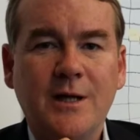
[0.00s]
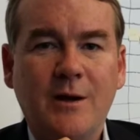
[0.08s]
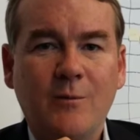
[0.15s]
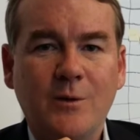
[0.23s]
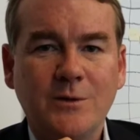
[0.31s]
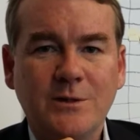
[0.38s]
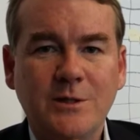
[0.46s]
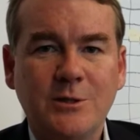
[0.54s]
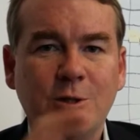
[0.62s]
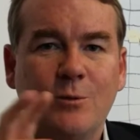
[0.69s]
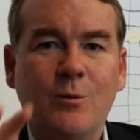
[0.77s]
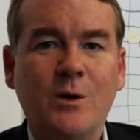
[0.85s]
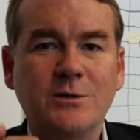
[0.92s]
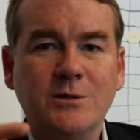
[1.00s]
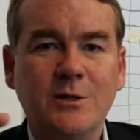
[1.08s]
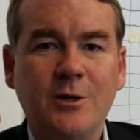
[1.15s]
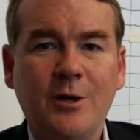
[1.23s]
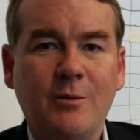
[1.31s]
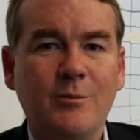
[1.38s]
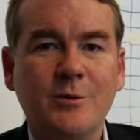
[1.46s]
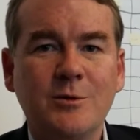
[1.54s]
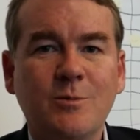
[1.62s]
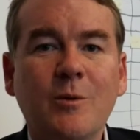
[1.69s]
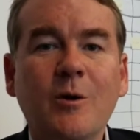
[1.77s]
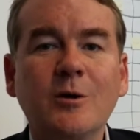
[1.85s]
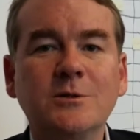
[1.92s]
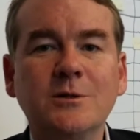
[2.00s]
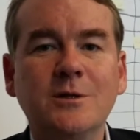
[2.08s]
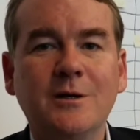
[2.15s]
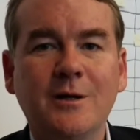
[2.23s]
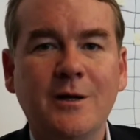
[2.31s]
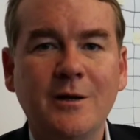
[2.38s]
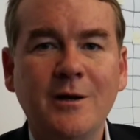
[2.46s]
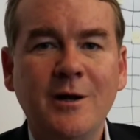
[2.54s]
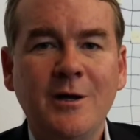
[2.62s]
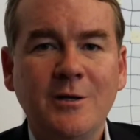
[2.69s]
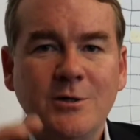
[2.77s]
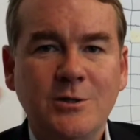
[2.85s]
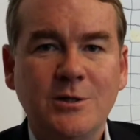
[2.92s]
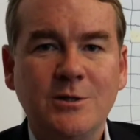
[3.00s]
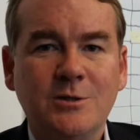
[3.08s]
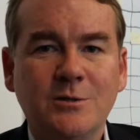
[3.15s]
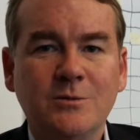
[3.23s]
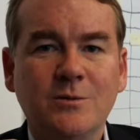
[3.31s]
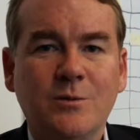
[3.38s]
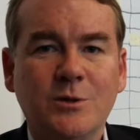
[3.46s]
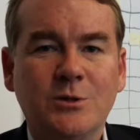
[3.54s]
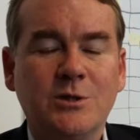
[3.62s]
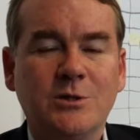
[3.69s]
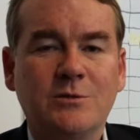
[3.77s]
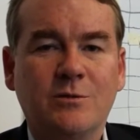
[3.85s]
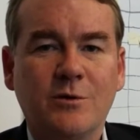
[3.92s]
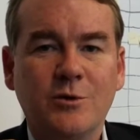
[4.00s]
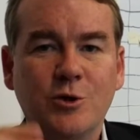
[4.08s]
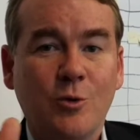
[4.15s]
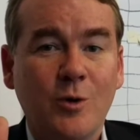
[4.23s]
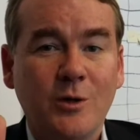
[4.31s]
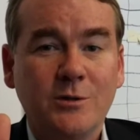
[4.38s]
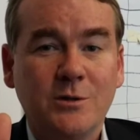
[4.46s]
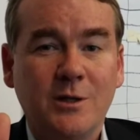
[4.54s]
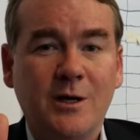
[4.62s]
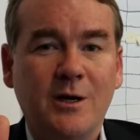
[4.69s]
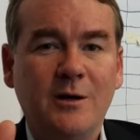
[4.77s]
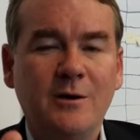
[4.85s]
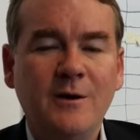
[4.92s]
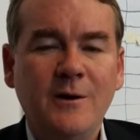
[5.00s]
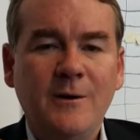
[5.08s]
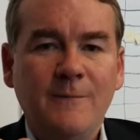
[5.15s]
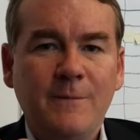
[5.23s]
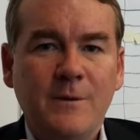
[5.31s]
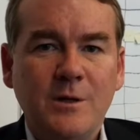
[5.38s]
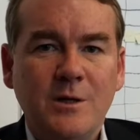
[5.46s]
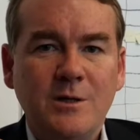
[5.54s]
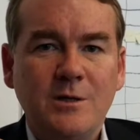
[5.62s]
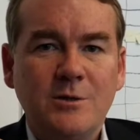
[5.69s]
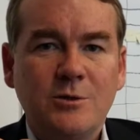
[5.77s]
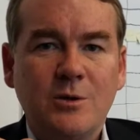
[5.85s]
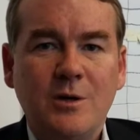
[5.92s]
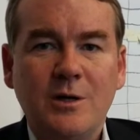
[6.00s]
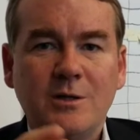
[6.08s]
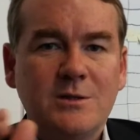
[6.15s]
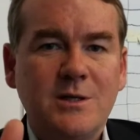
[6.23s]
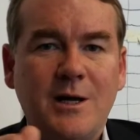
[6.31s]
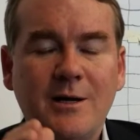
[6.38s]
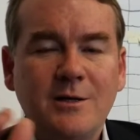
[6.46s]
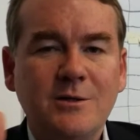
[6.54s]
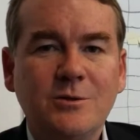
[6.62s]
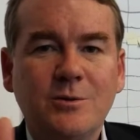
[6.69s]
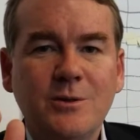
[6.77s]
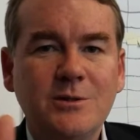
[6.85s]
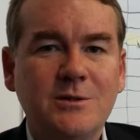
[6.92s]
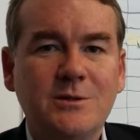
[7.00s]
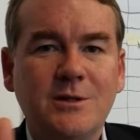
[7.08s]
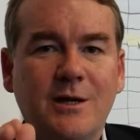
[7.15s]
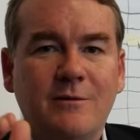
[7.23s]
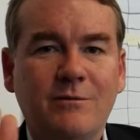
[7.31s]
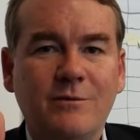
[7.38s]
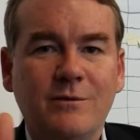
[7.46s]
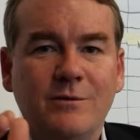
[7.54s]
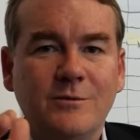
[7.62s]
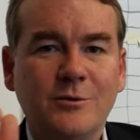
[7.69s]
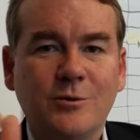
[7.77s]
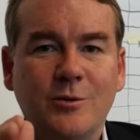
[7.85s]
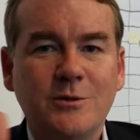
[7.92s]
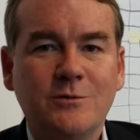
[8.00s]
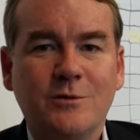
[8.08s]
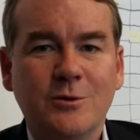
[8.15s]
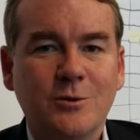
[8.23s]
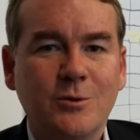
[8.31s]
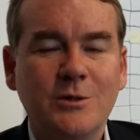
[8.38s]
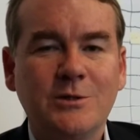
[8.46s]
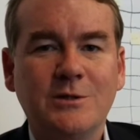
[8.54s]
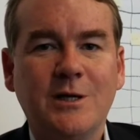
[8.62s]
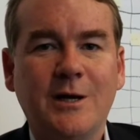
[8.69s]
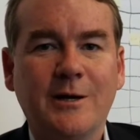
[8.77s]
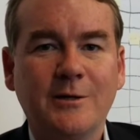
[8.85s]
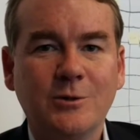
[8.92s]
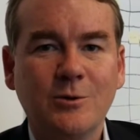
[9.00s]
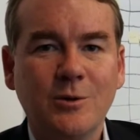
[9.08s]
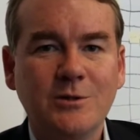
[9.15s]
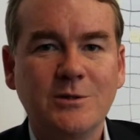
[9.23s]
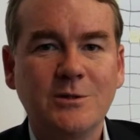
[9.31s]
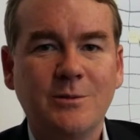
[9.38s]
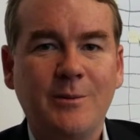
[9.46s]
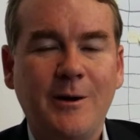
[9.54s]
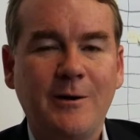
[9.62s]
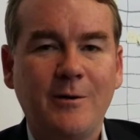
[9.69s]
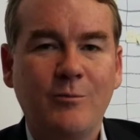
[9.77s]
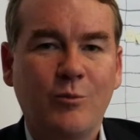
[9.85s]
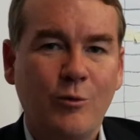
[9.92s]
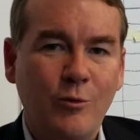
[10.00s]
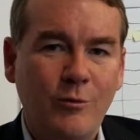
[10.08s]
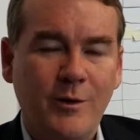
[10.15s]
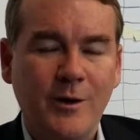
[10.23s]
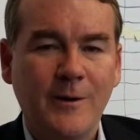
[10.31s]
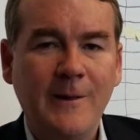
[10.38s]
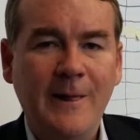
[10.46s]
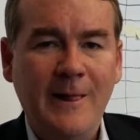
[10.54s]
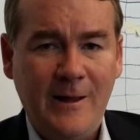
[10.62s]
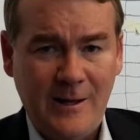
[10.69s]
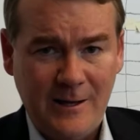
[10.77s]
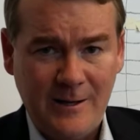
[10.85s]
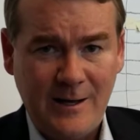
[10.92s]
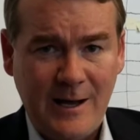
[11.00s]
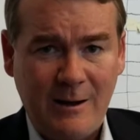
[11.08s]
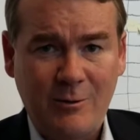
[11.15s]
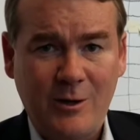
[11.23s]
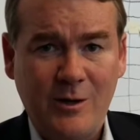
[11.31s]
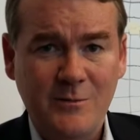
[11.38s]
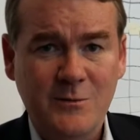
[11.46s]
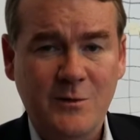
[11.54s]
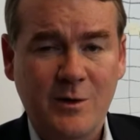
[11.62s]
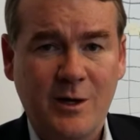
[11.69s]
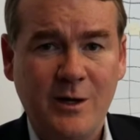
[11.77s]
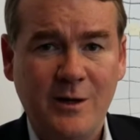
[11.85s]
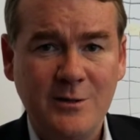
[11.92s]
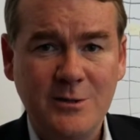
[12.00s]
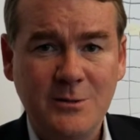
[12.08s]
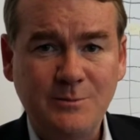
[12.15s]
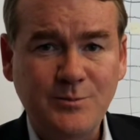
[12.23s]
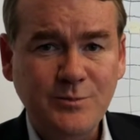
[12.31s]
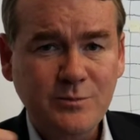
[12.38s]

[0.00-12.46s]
that was that she wasn't a numbers person and that was just for choice. And choice is not choice for choice sake. Choice is about improving outcomes for kids,